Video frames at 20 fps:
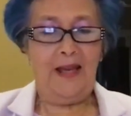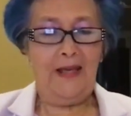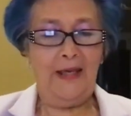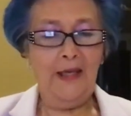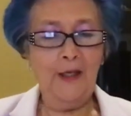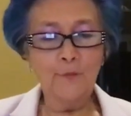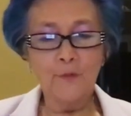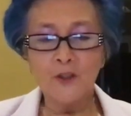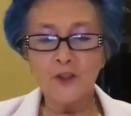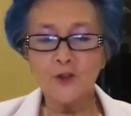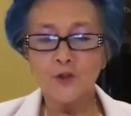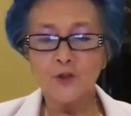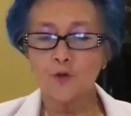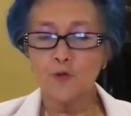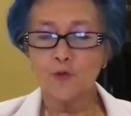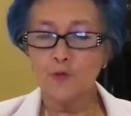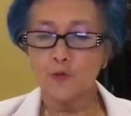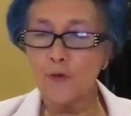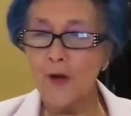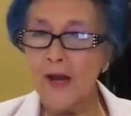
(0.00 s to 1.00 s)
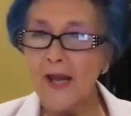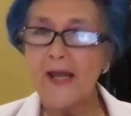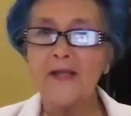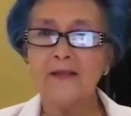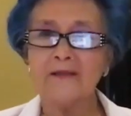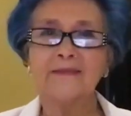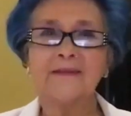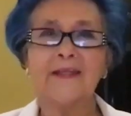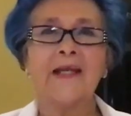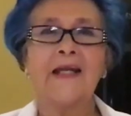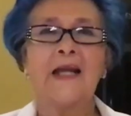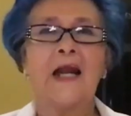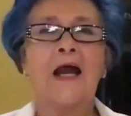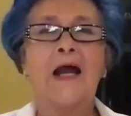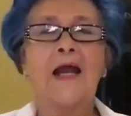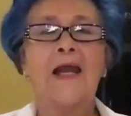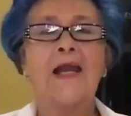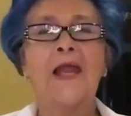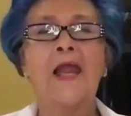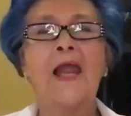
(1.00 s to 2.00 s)
It was great that
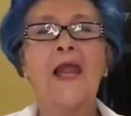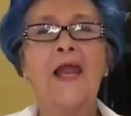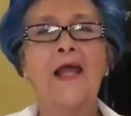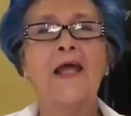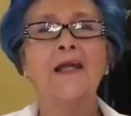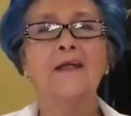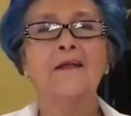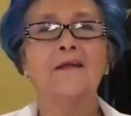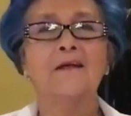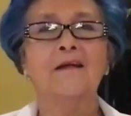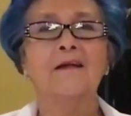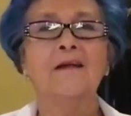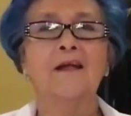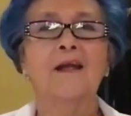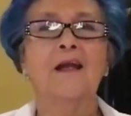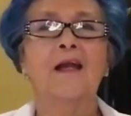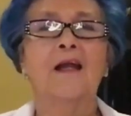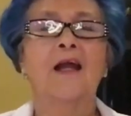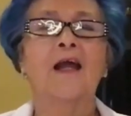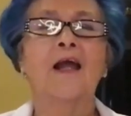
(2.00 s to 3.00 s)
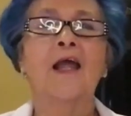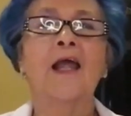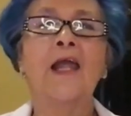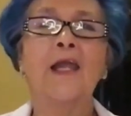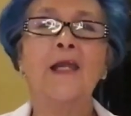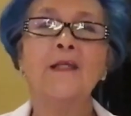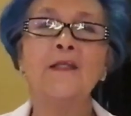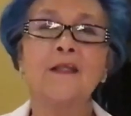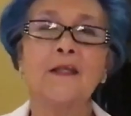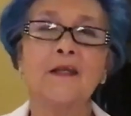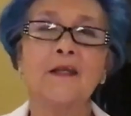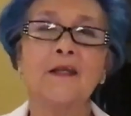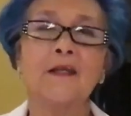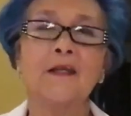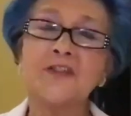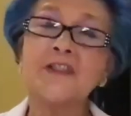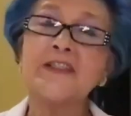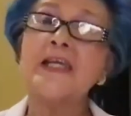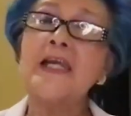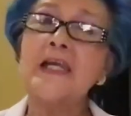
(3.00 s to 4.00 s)
I had a
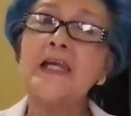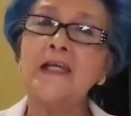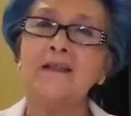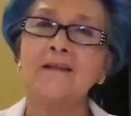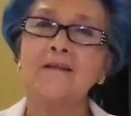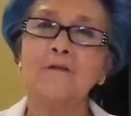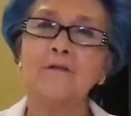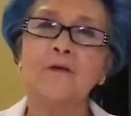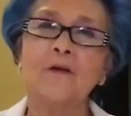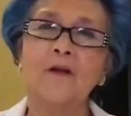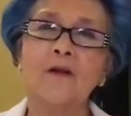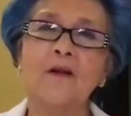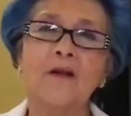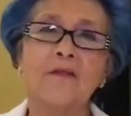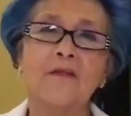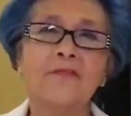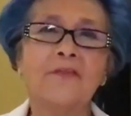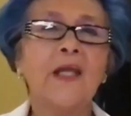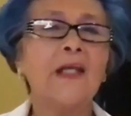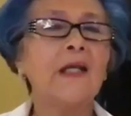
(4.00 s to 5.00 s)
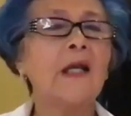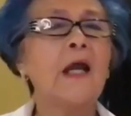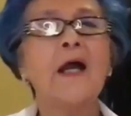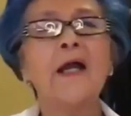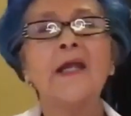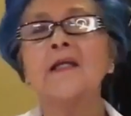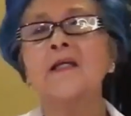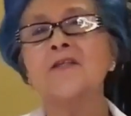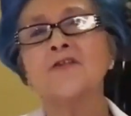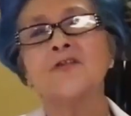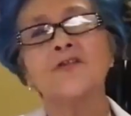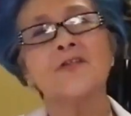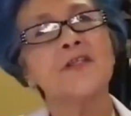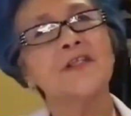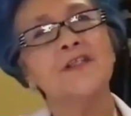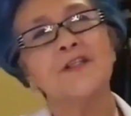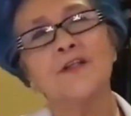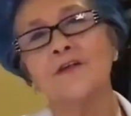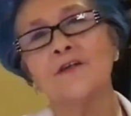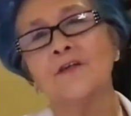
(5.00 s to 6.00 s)
seat that I
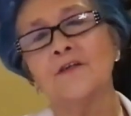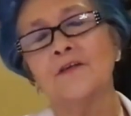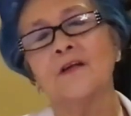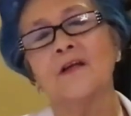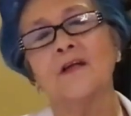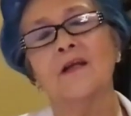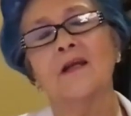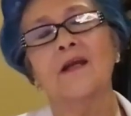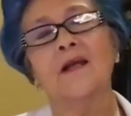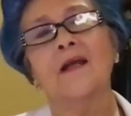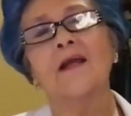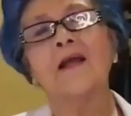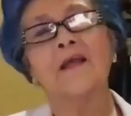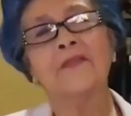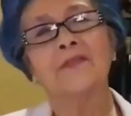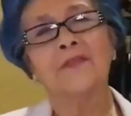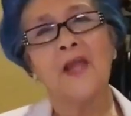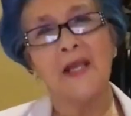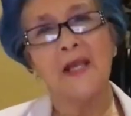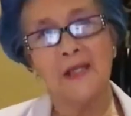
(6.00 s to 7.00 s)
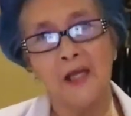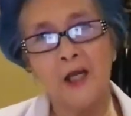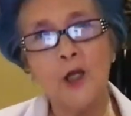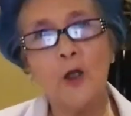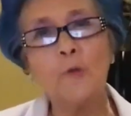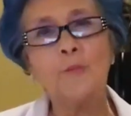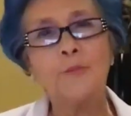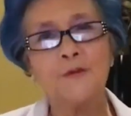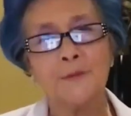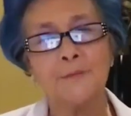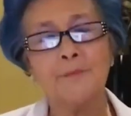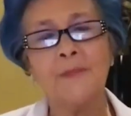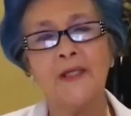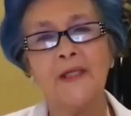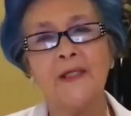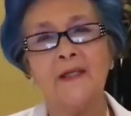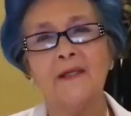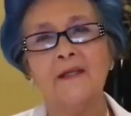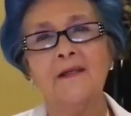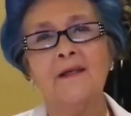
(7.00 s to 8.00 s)
considered that helped
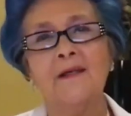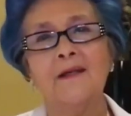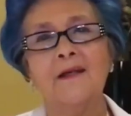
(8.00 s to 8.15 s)
me